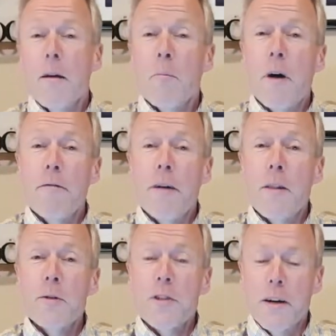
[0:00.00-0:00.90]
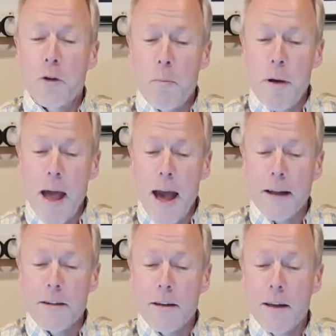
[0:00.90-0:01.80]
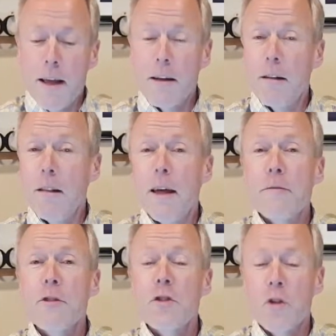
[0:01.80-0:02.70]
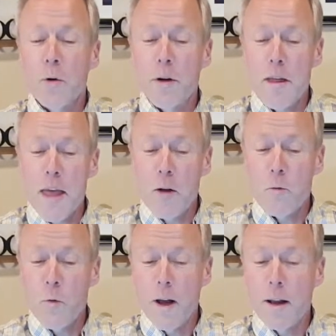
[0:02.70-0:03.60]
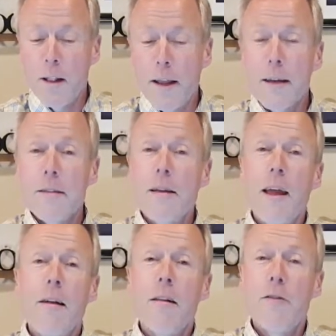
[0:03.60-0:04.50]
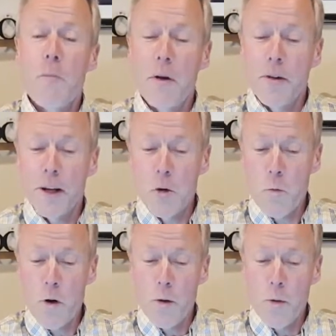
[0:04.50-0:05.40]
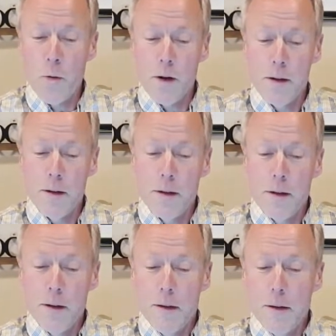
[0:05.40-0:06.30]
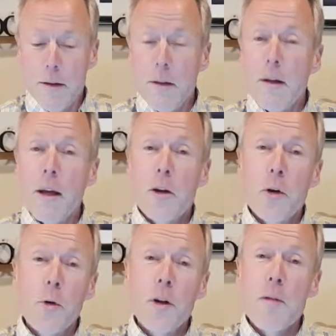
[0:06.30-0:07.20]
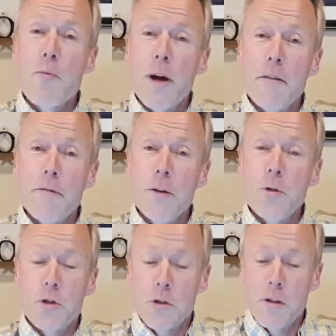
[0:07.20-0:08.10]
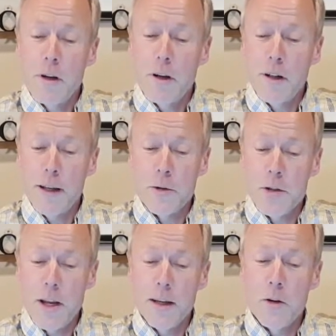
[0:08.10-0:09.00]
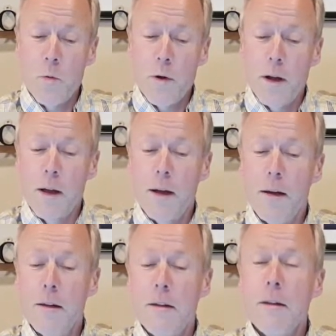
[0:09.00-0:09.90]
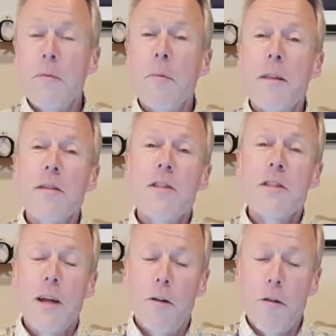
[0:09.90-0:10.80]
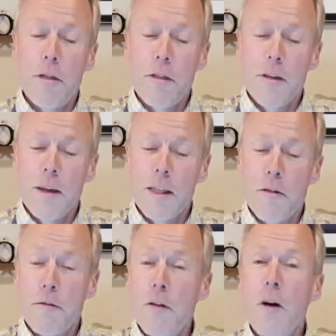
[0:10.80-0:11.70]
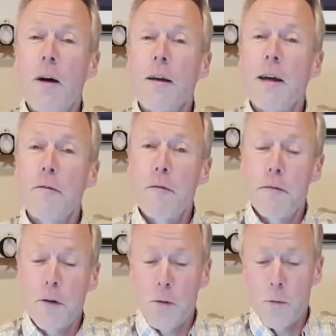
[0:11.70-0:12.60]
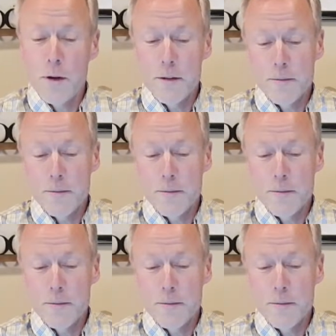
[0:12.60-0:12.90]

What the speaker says: My father's Uncle Pat had a life story that read like a tale of American woe. An early bright future later taken away by the stealth in the fog of a foe.